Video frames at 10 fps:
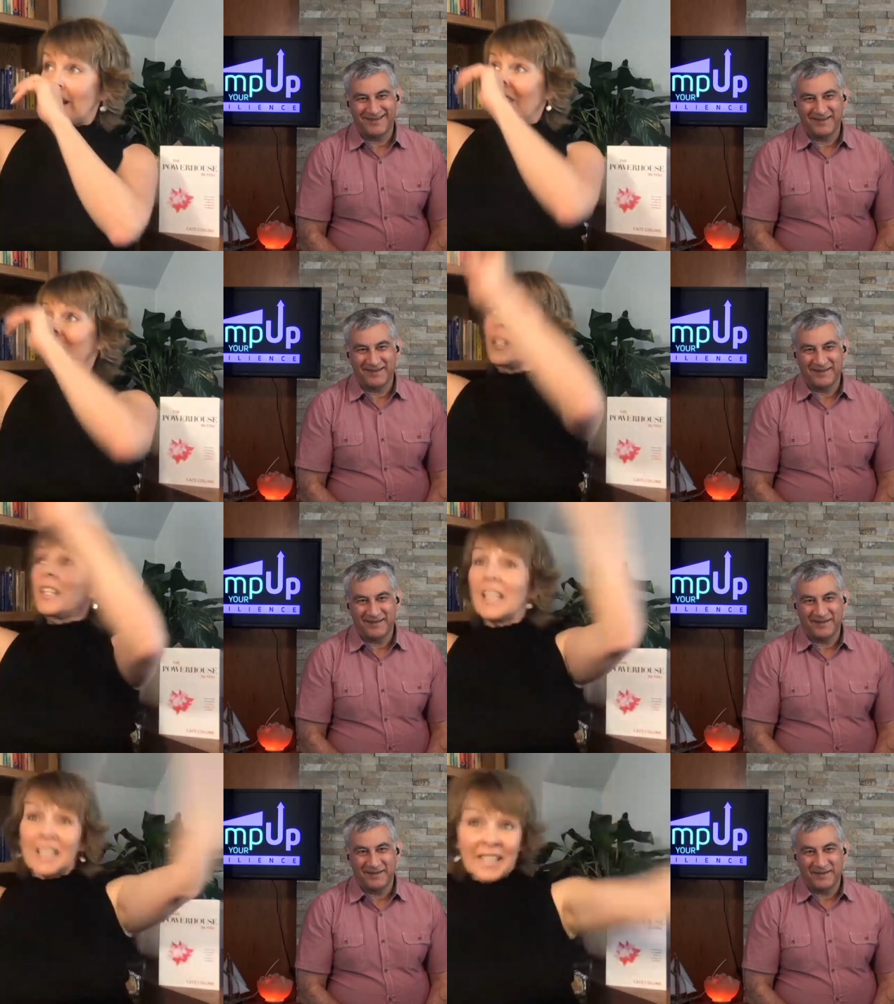Speaker 1: off when you
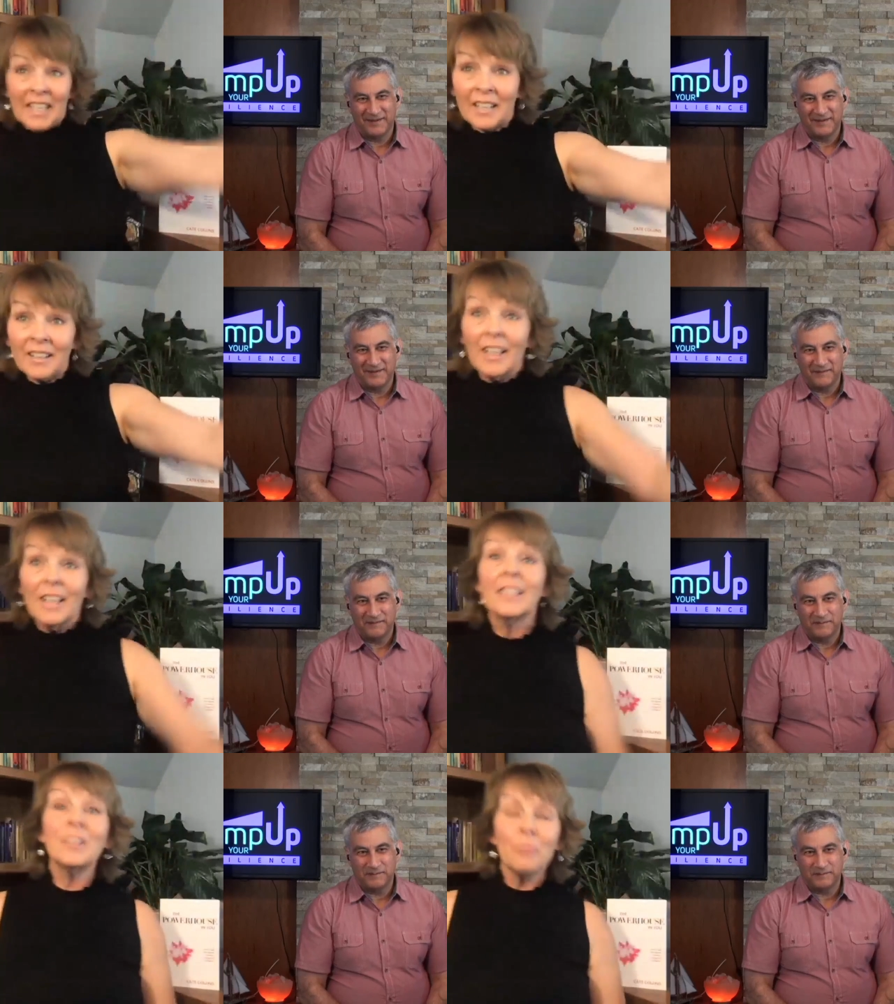get sick.
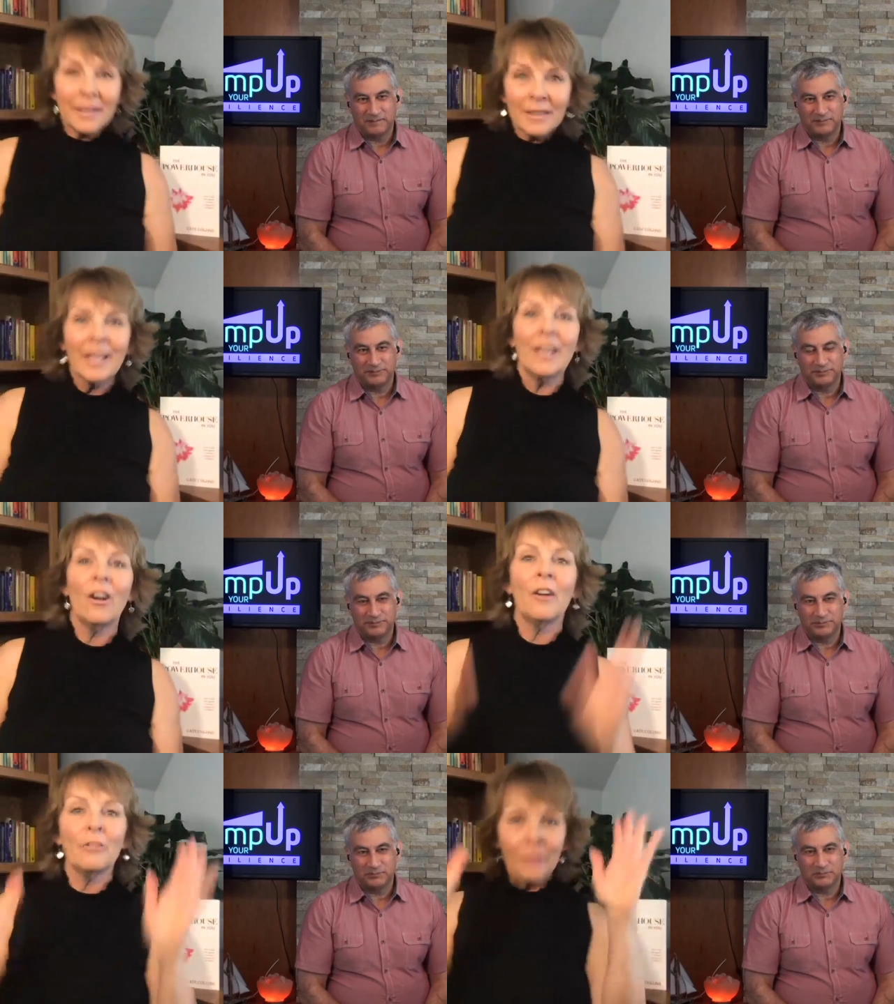Let's make the day
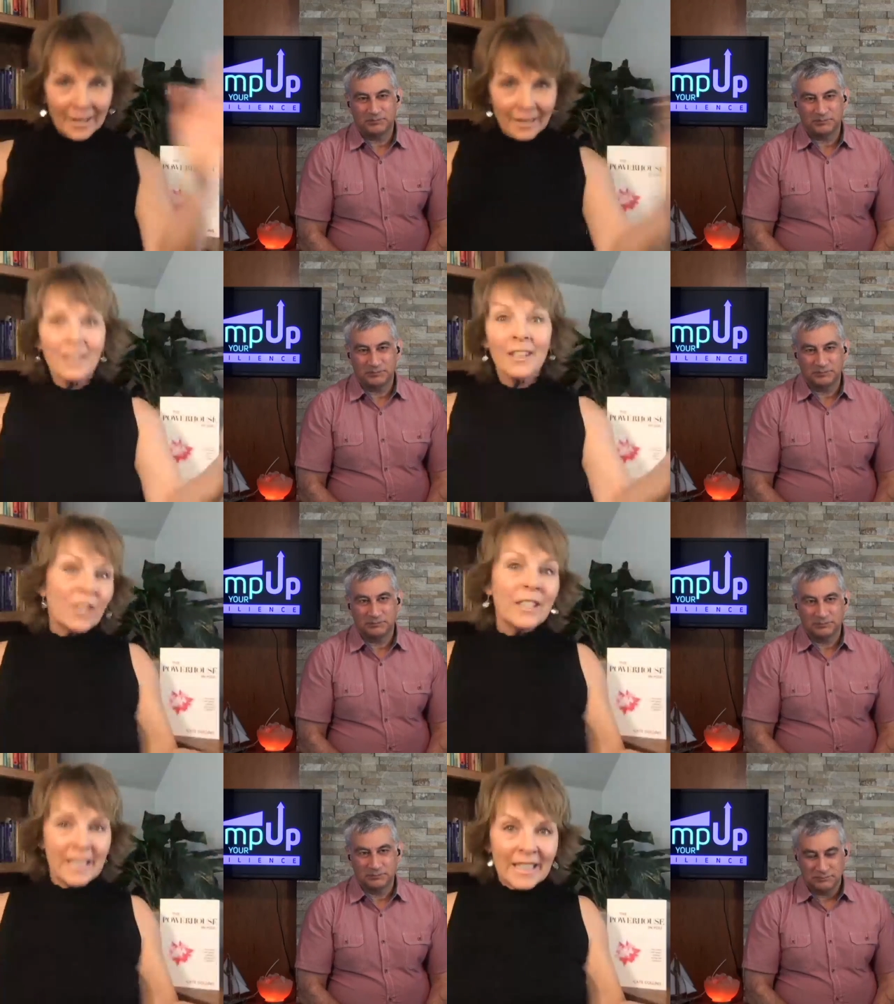off like, because
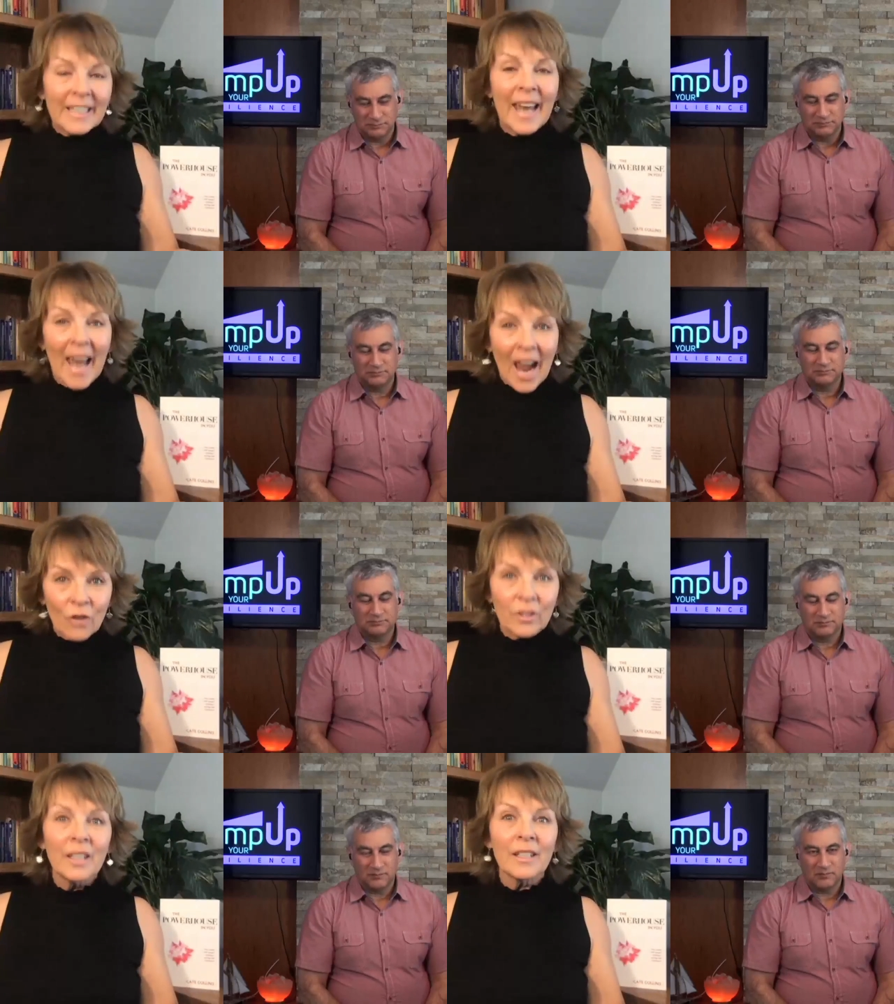you just need it
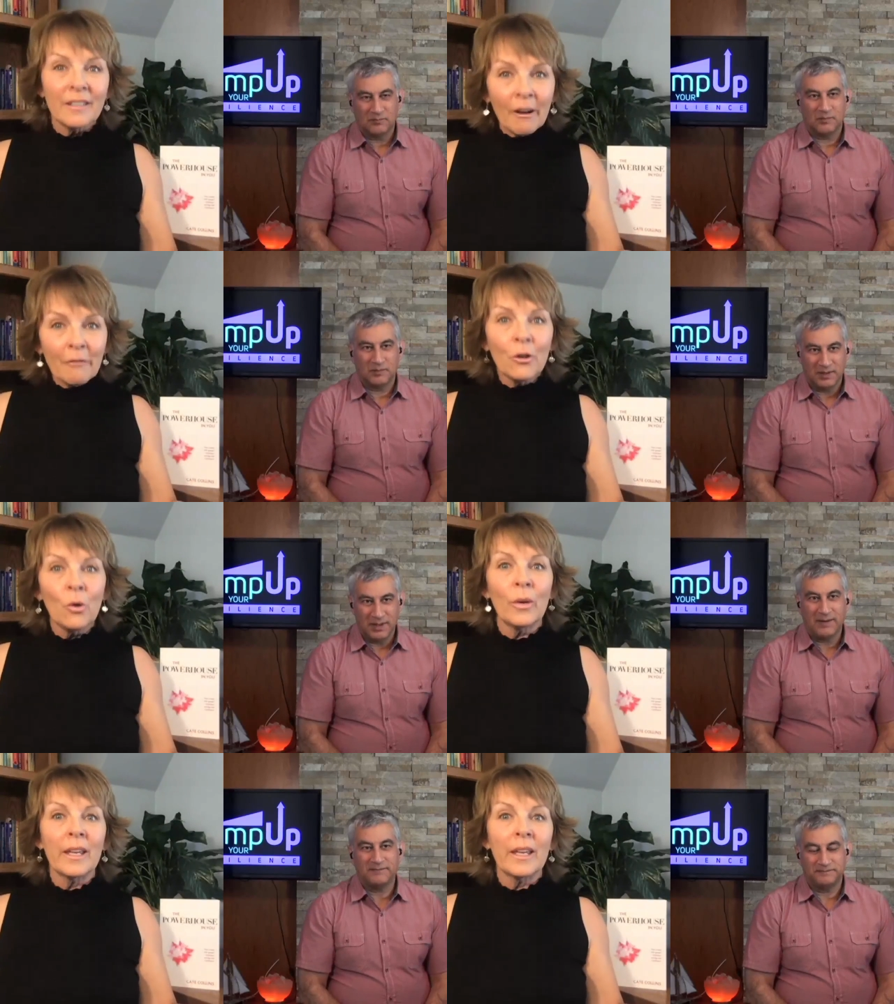now. You got enough
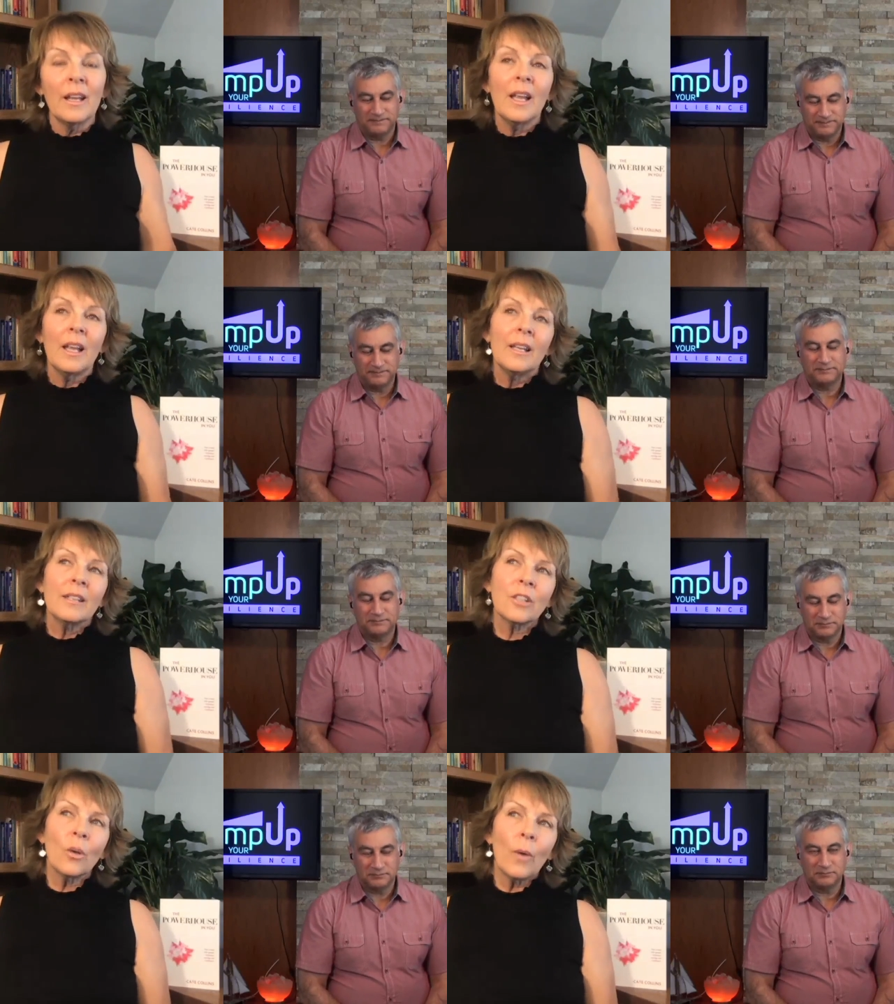going. Yeah.
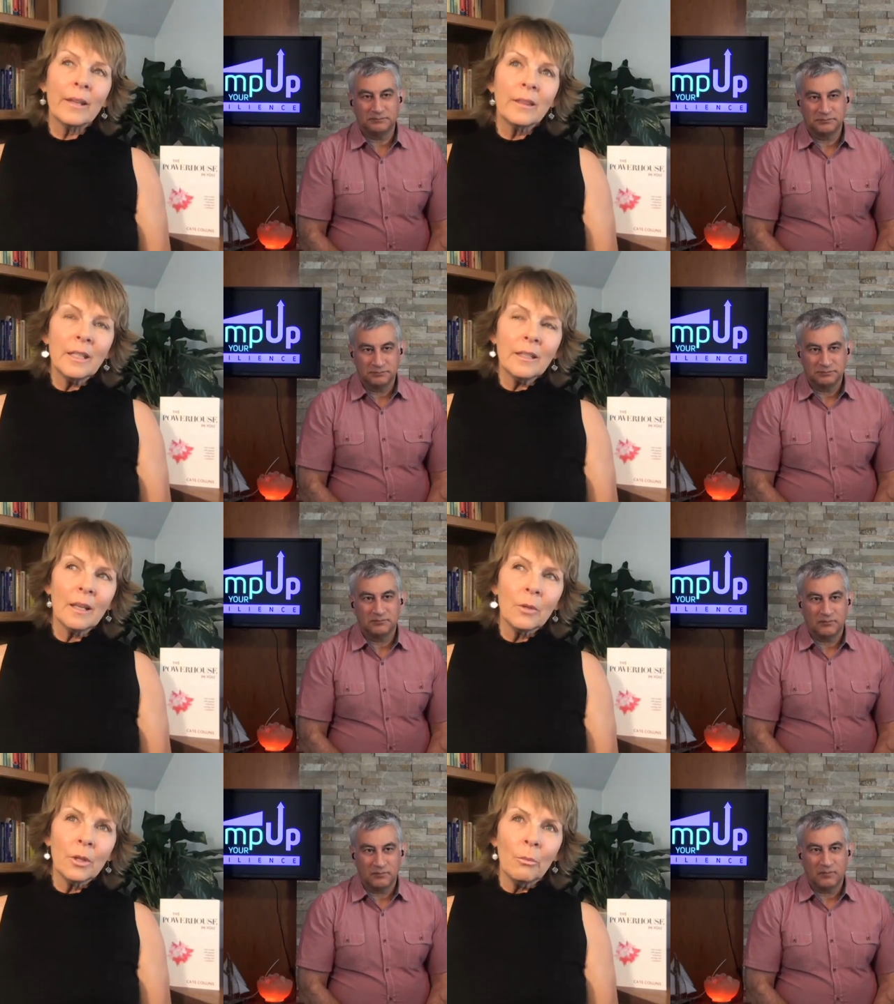So I think
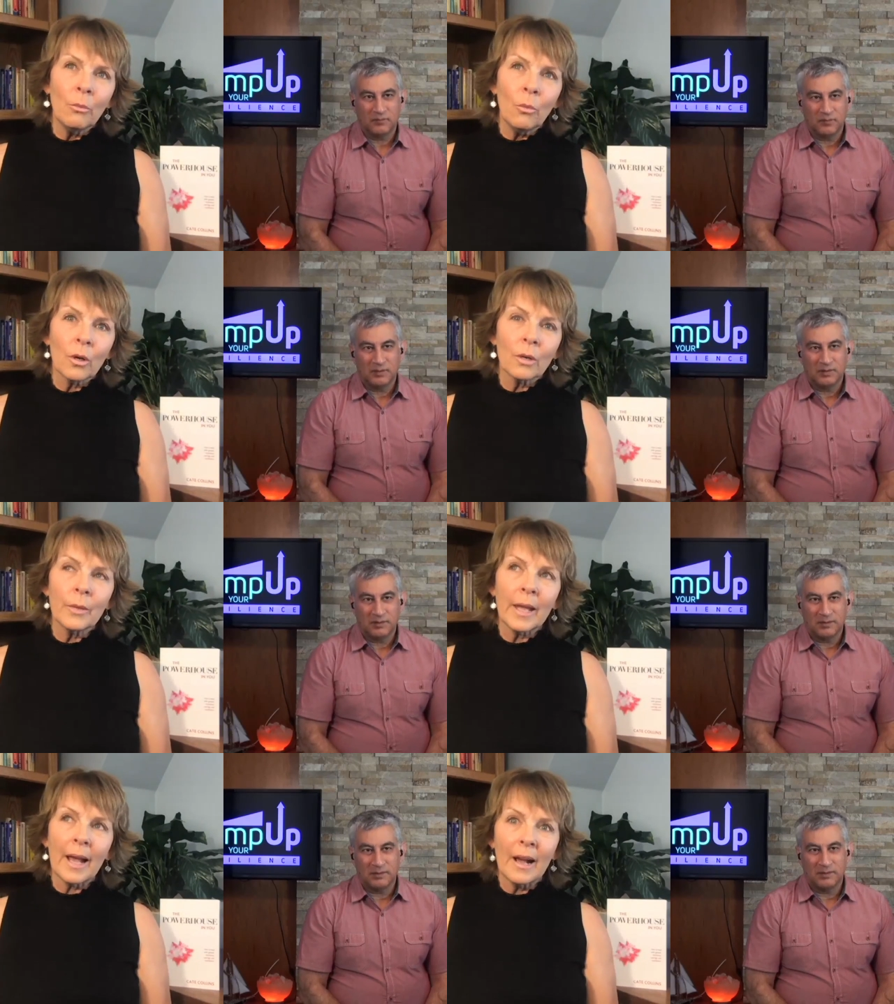that the more
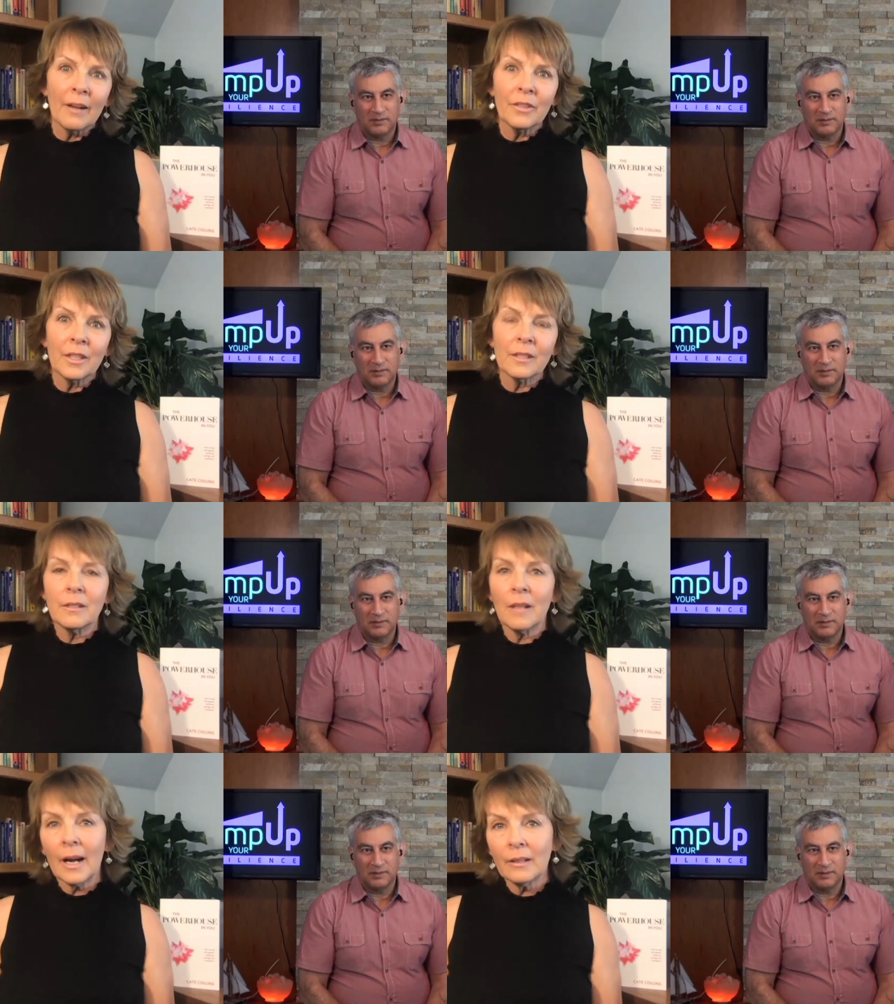we have this
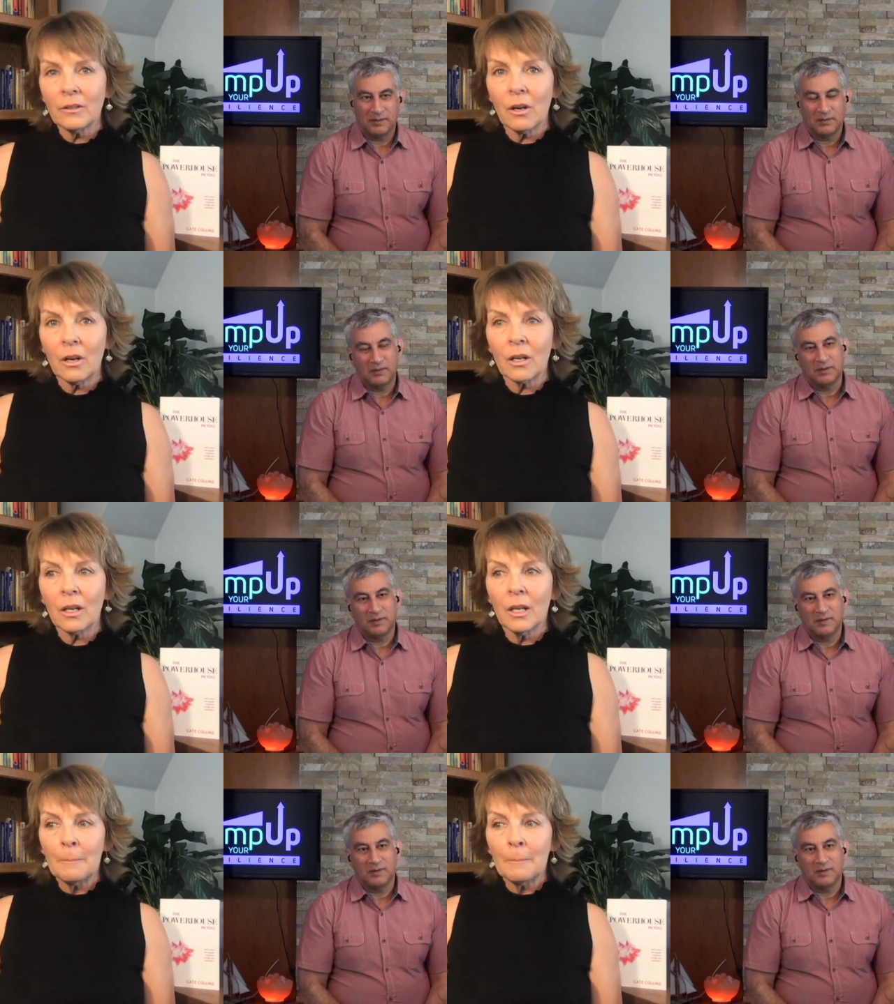dialogue,